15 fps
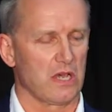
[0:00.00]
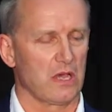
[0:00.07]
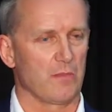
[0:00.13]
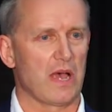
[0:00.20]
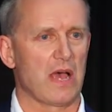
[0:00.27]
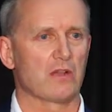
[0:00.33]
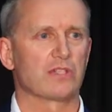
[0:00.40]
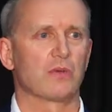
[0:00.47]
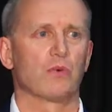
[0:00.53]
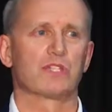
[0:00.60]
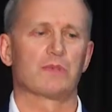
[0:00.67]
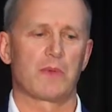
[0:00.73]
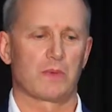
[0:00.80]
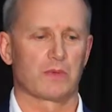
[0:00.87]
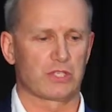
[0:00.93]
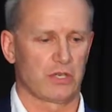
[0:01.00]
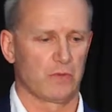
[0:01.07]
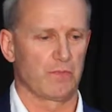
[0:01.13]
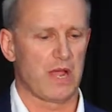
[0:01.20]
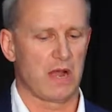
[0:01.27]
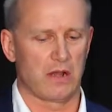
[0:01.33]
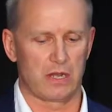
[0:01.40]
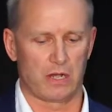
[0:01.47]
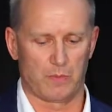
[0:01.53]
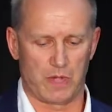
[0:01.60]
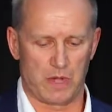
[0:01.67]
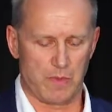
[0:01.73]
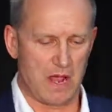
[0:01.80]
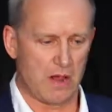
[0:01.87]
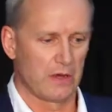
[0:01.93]
about, and want to be able to compare a little
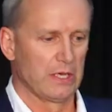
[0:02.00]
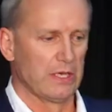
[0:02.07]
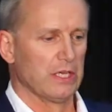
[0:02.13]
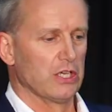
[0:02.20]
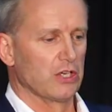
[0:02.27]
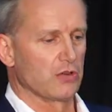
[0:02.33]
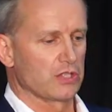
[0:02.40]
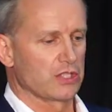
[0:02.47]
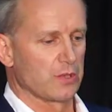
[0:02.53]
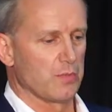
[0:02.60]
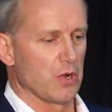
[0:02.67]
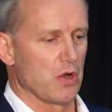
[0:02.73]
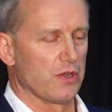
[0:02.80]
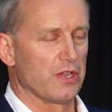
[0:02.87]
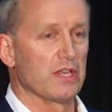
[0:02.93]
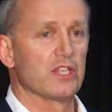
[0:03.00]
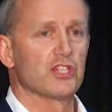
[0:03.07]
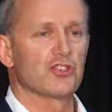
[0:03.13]
bit about across the pond,